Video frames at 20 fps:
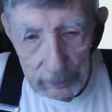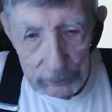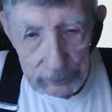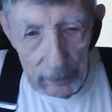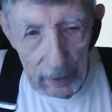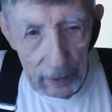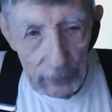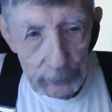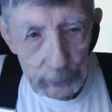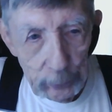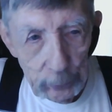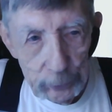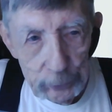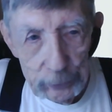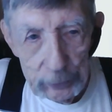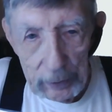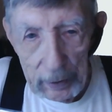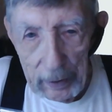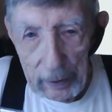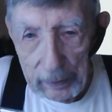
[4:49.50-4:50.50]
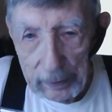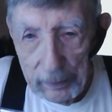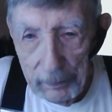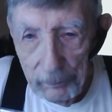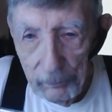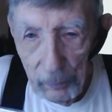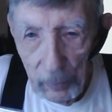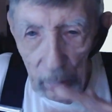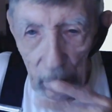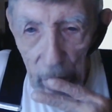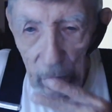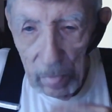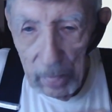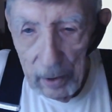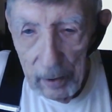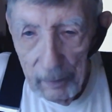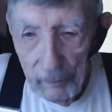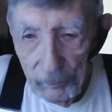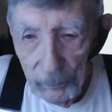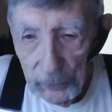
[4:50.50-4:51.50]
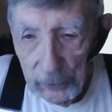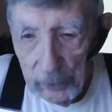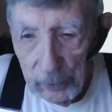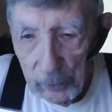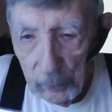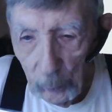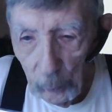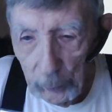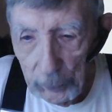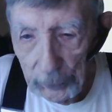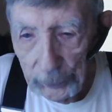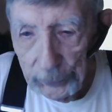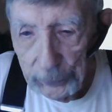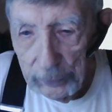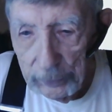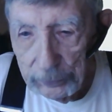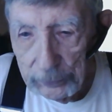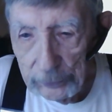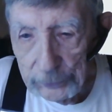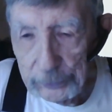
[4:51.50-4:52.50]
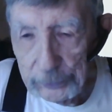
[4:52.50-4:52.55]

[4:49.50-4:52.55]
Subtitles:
nozzle check with the